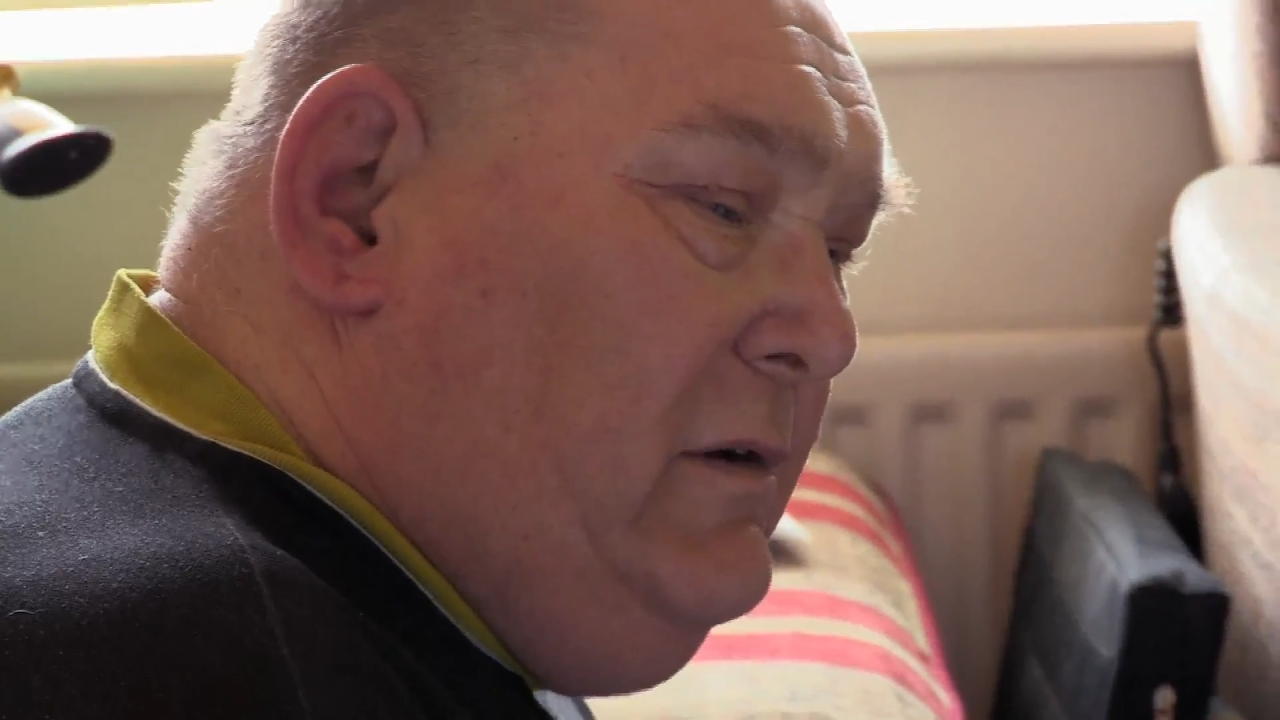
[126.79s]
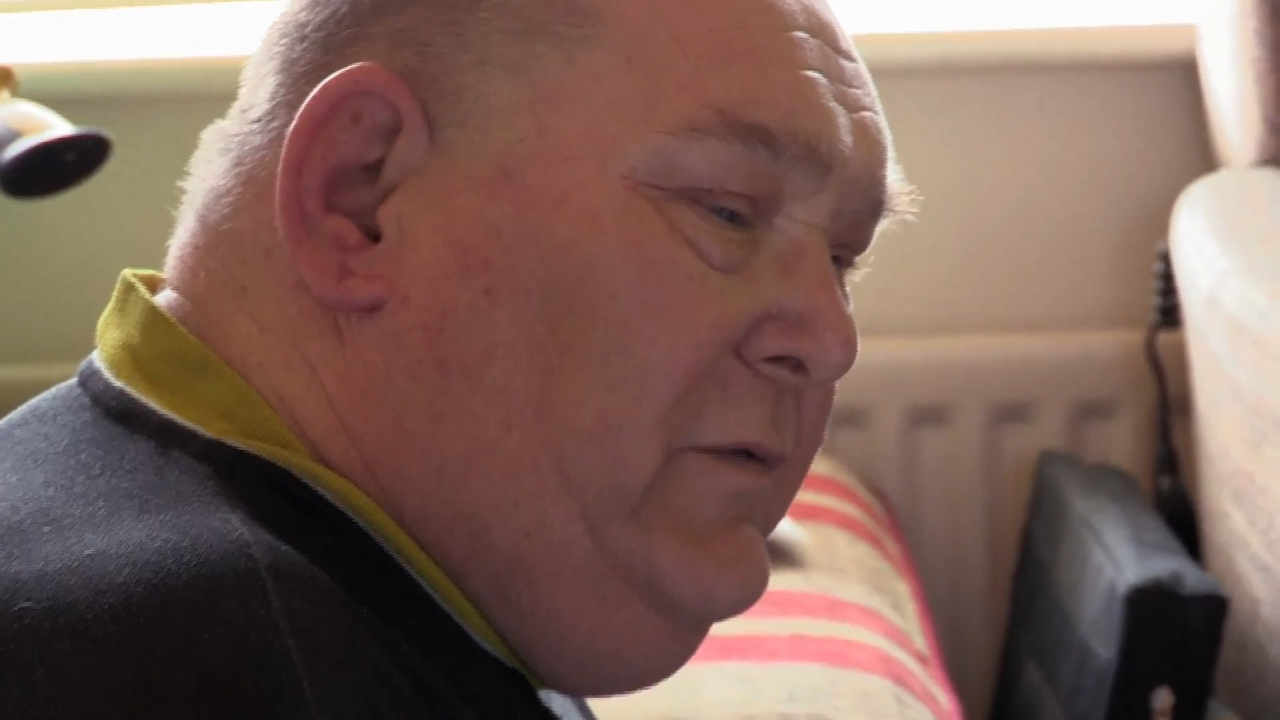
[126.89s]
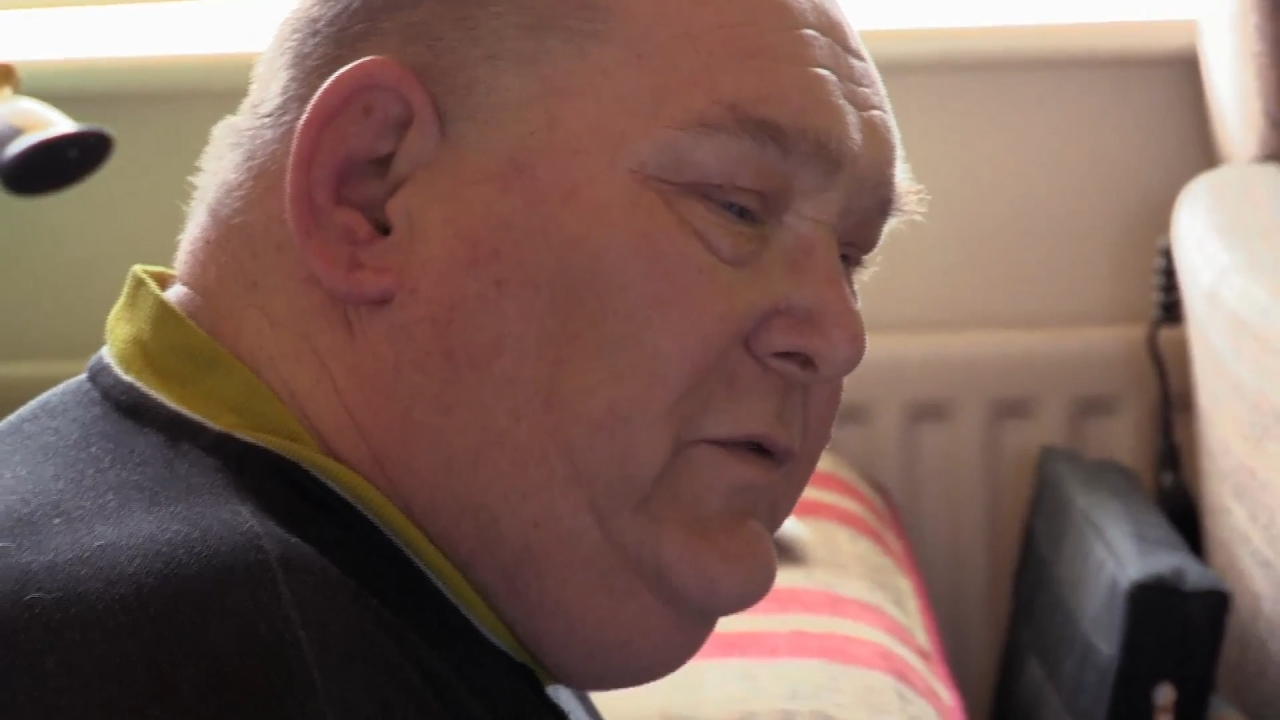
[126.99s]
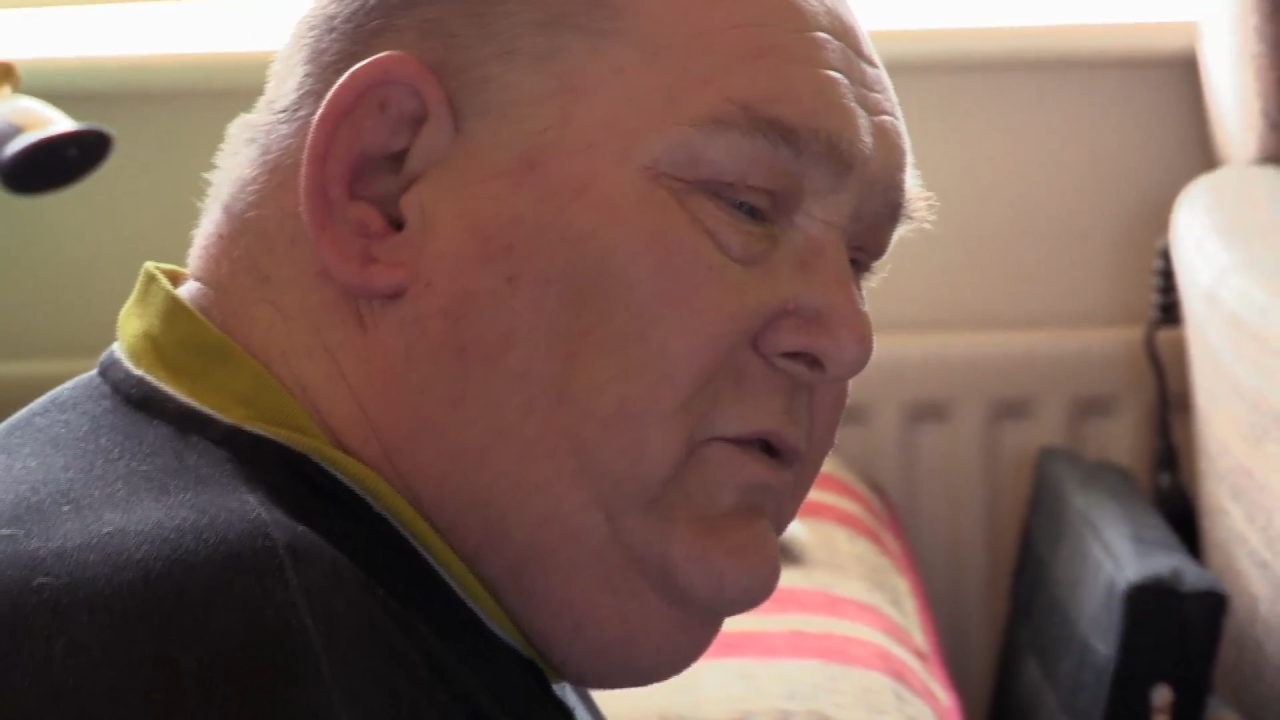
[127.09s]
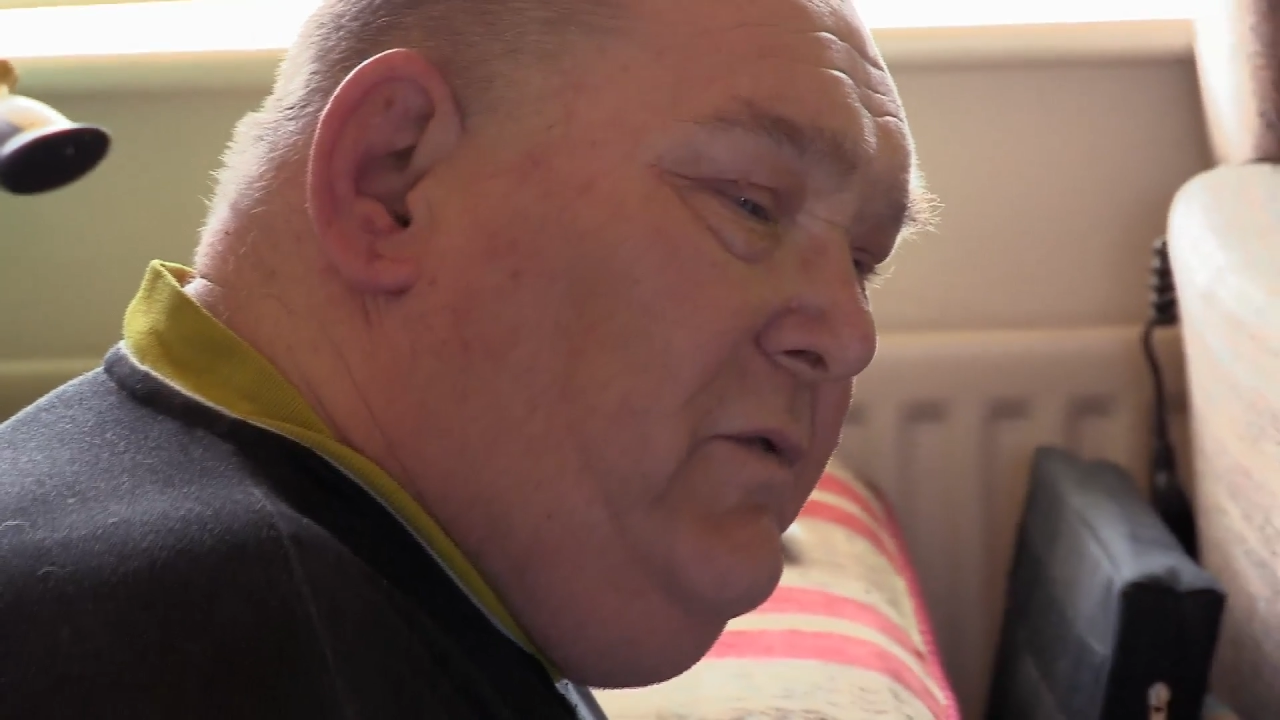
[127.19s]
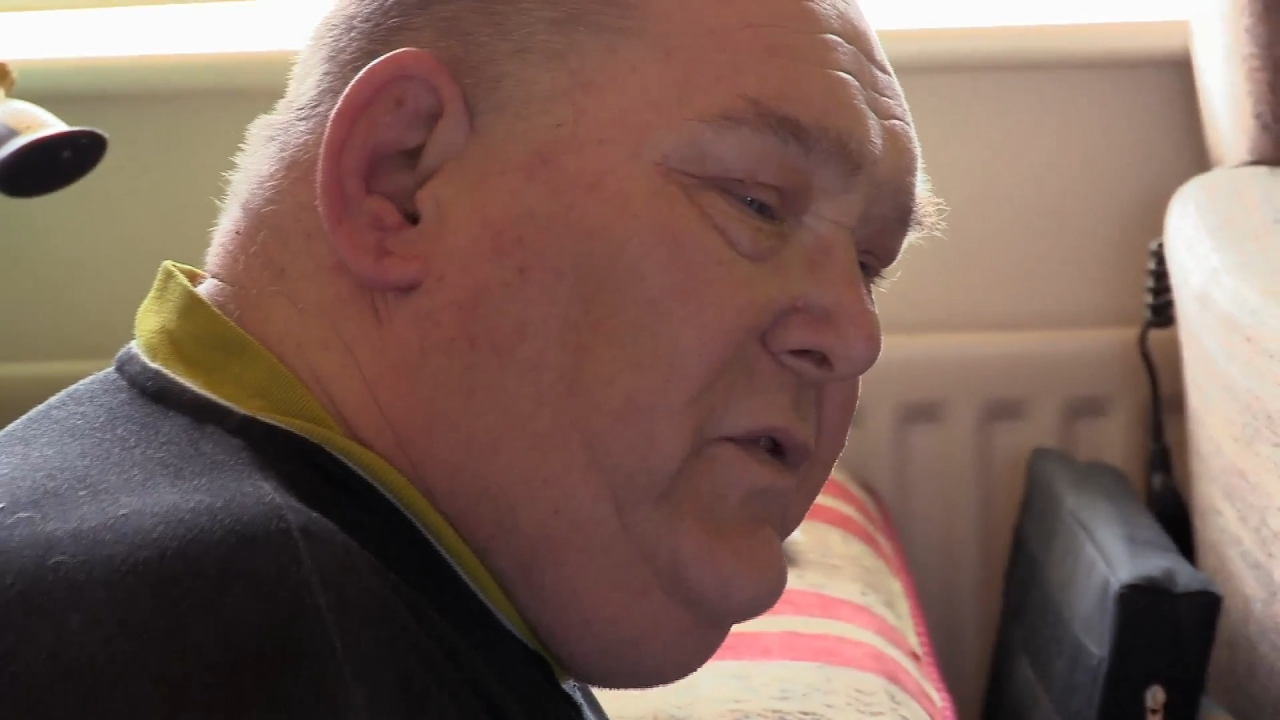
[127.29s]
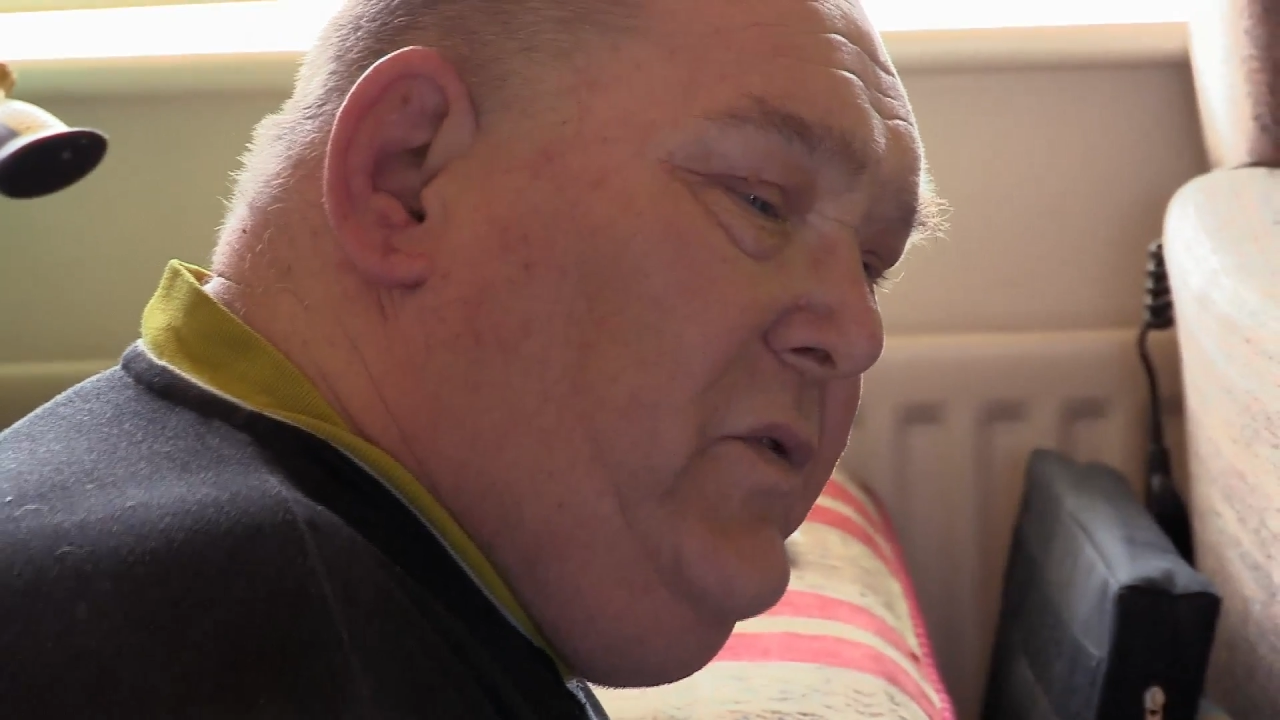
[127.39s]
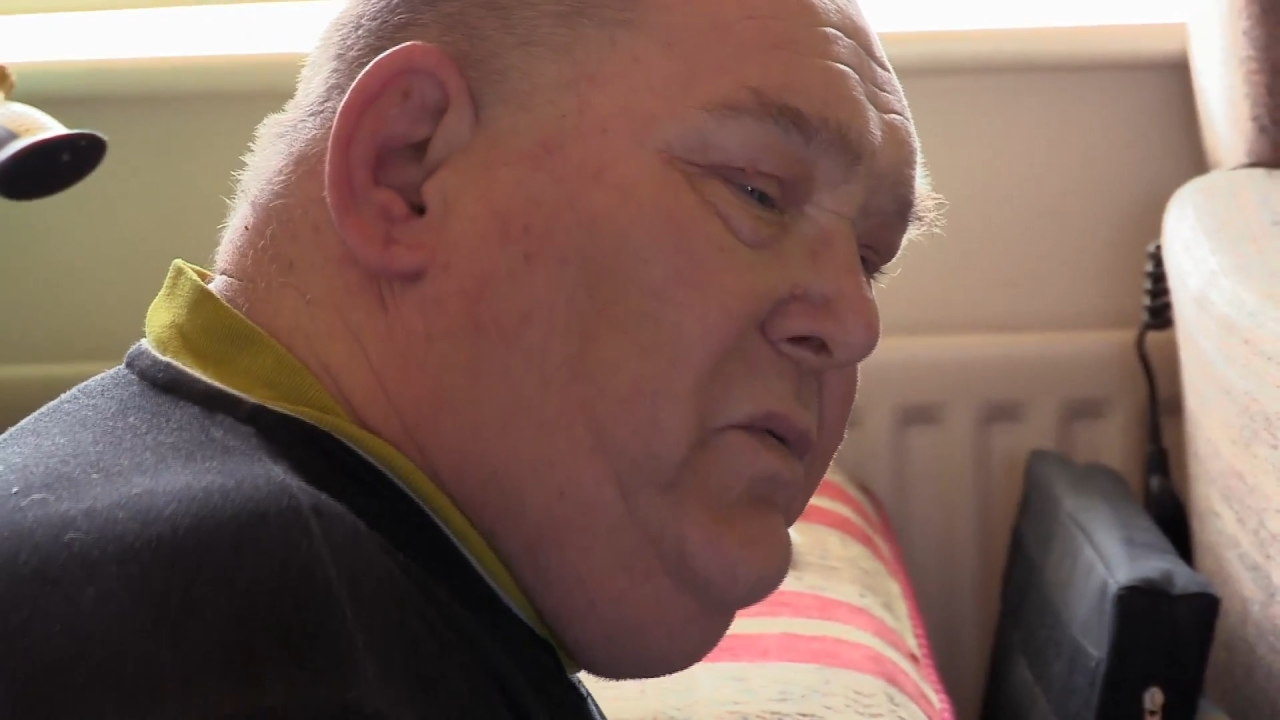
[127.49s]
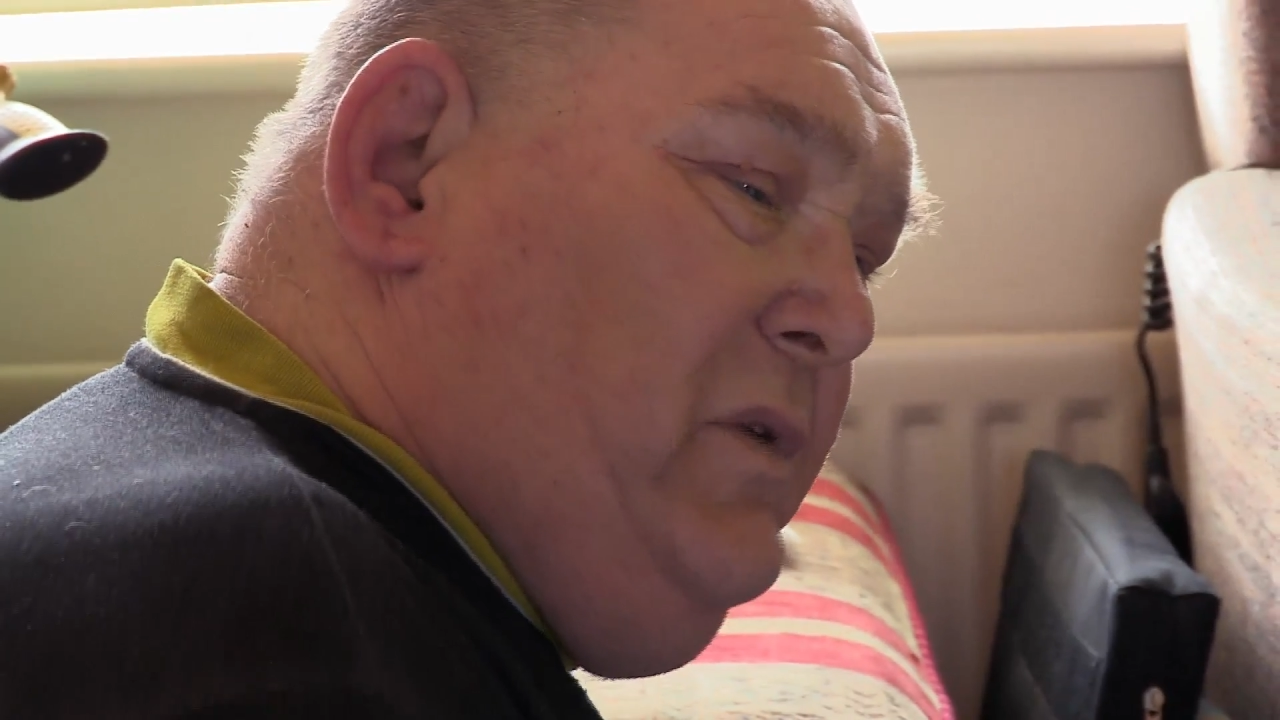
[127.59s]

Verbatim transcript: for a few